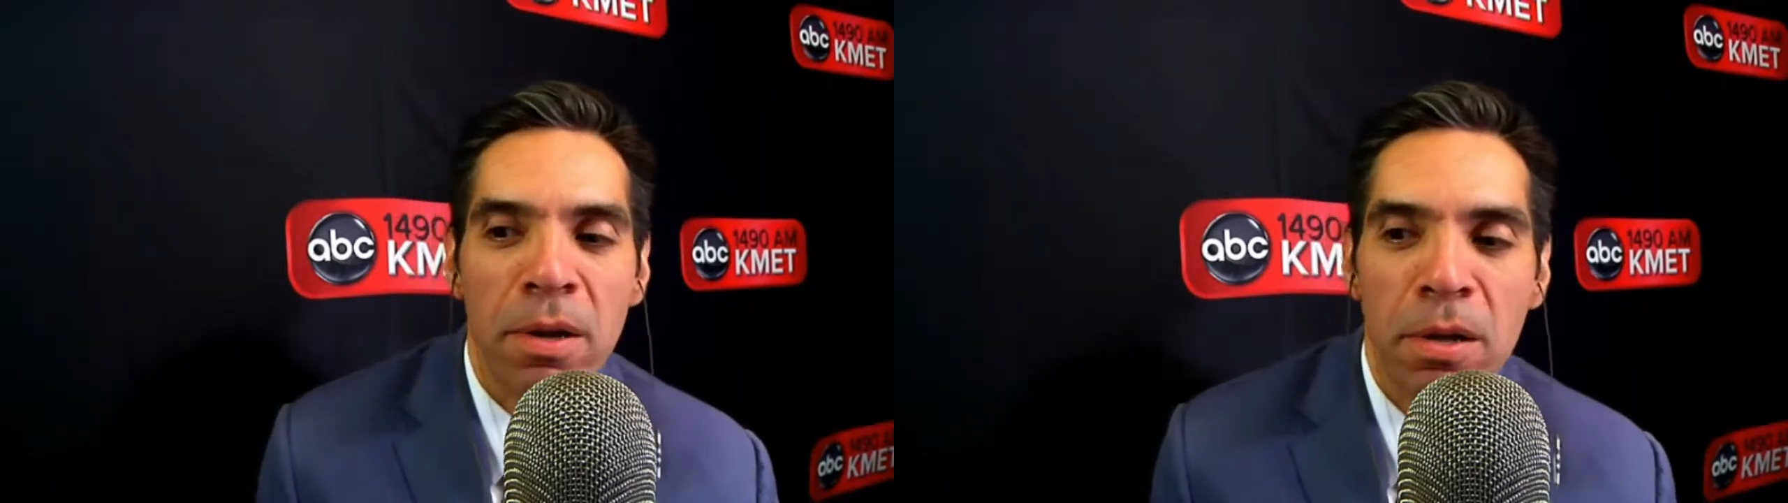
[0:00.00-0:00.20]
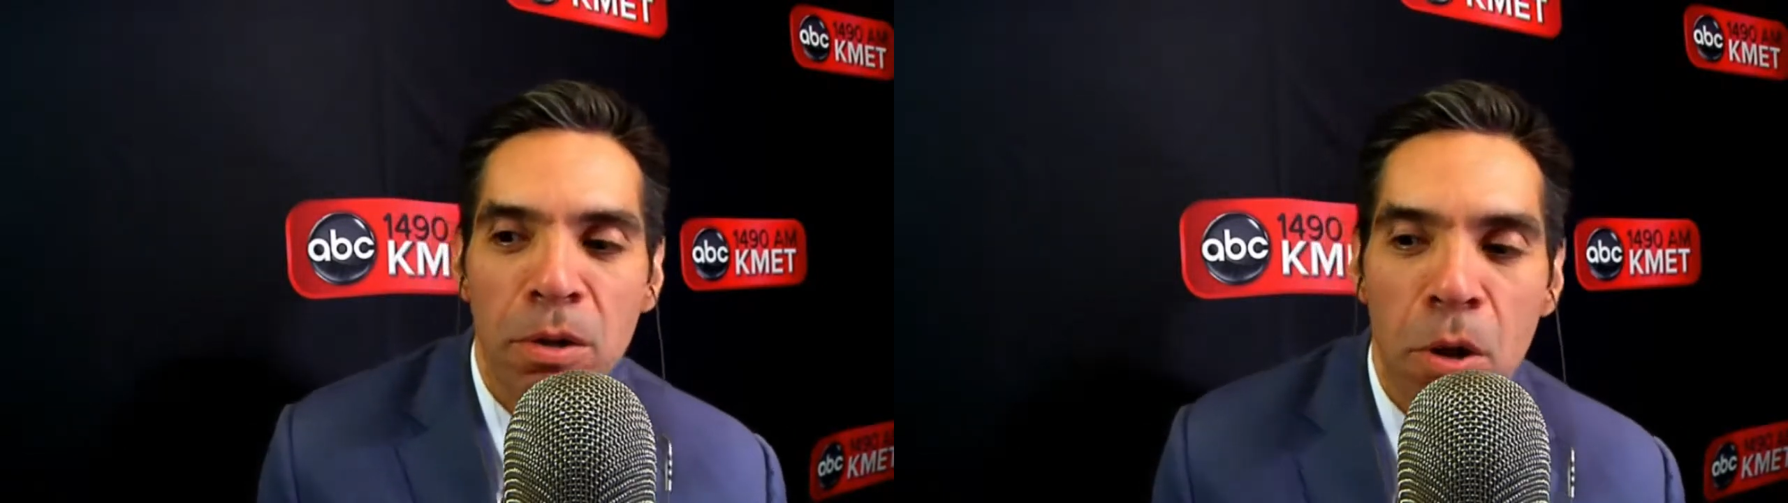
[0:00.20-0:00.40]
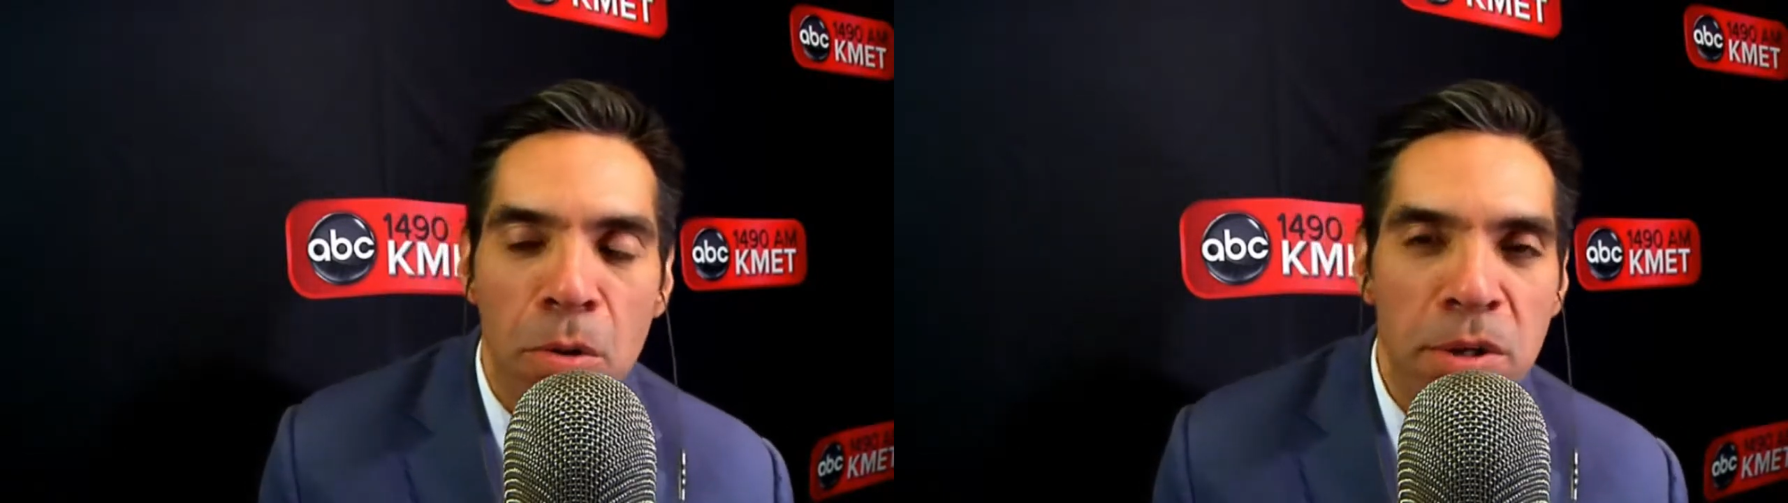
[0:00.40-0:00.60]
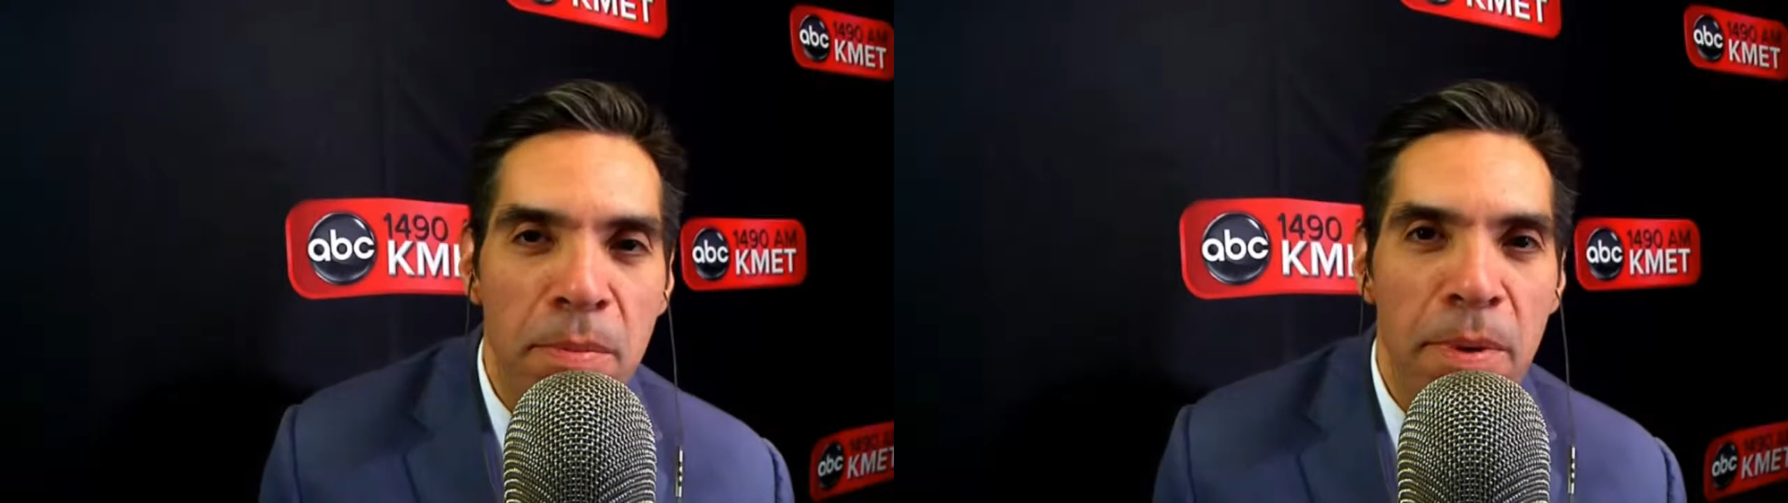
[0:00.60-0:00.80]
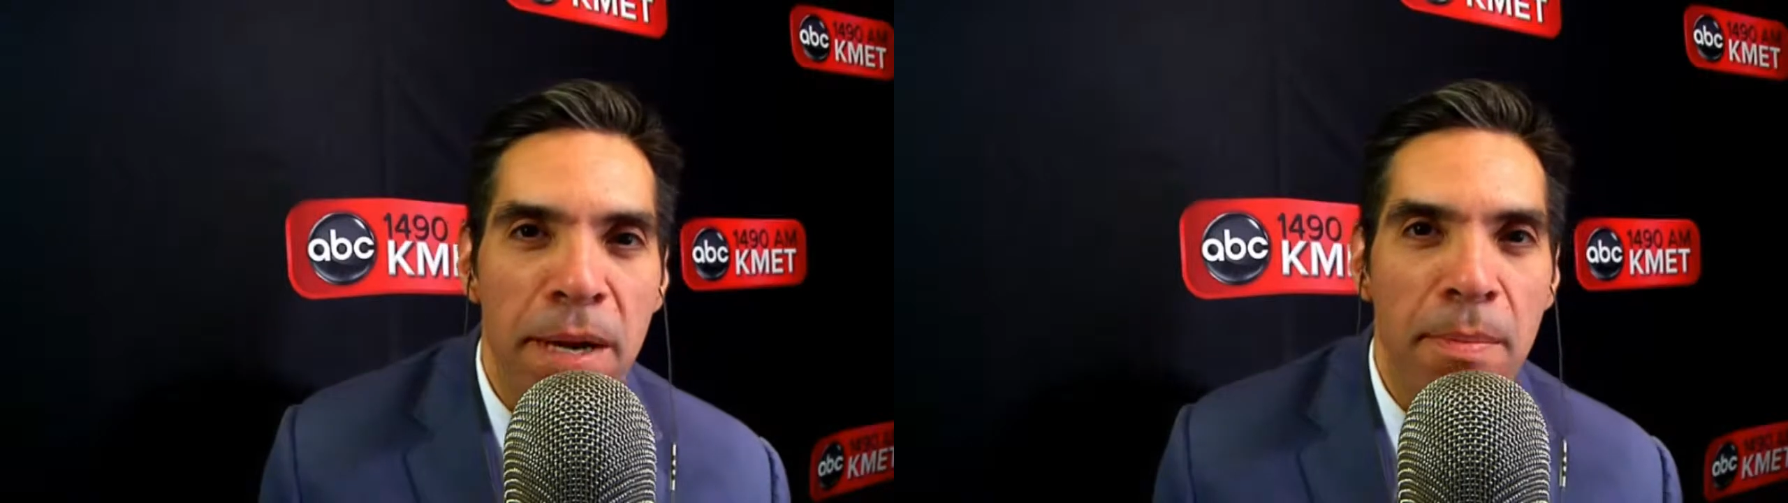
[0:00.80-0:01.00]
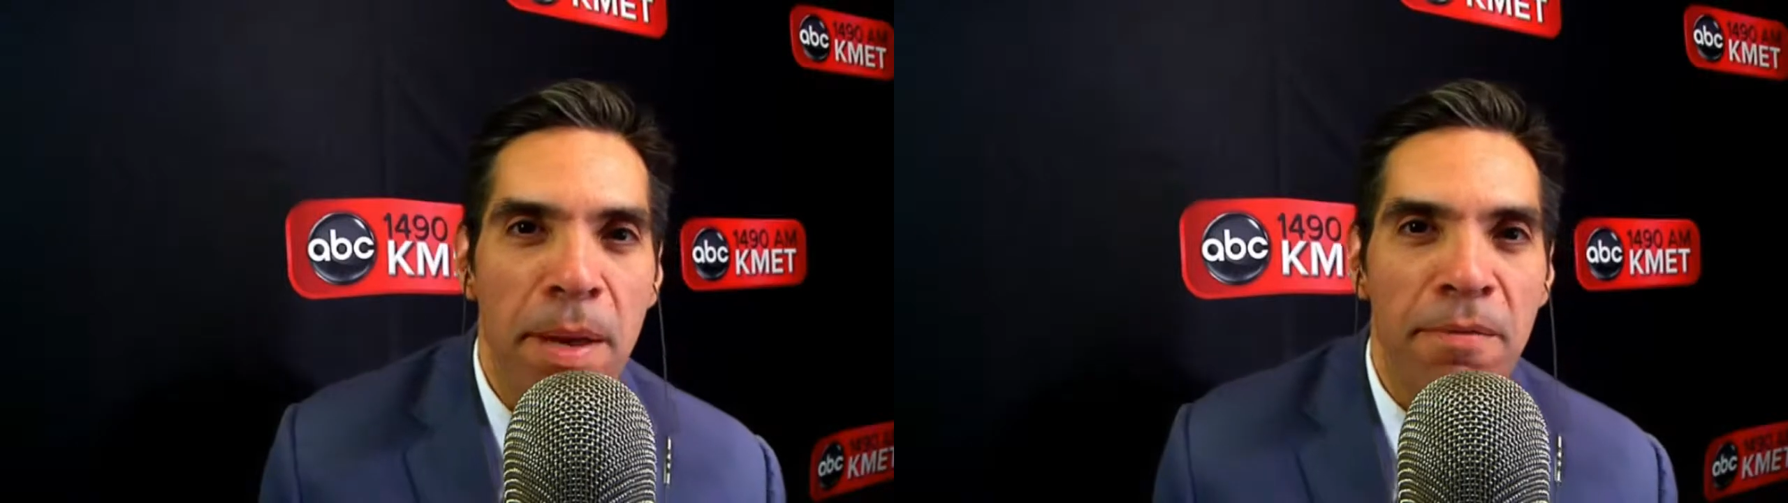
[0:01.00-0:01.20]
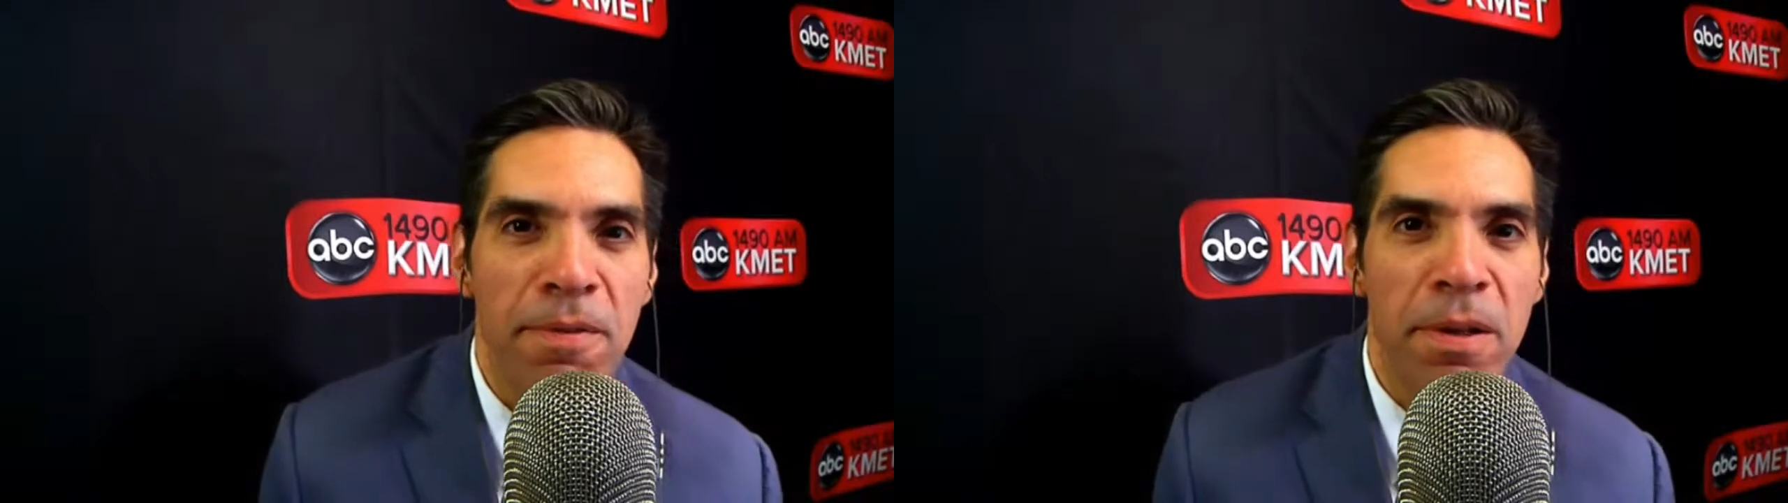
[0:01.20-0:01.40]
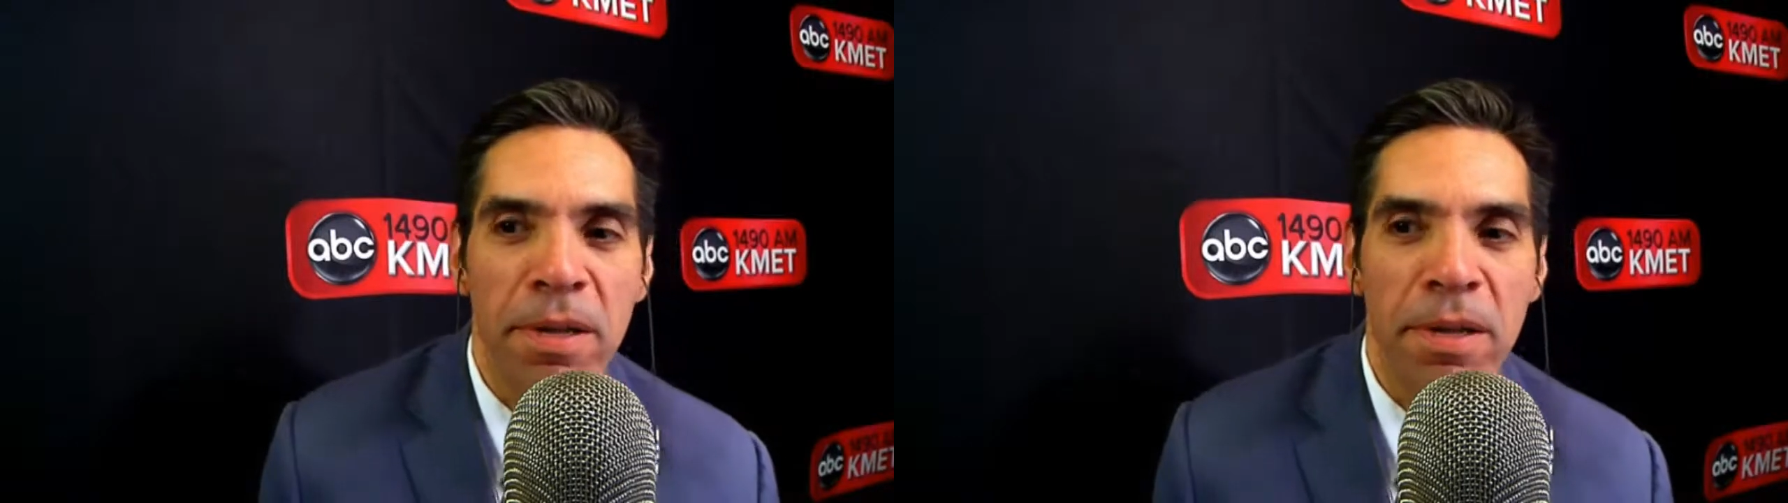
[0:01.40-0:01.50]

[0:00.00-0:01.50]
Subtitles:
low somebody may feel.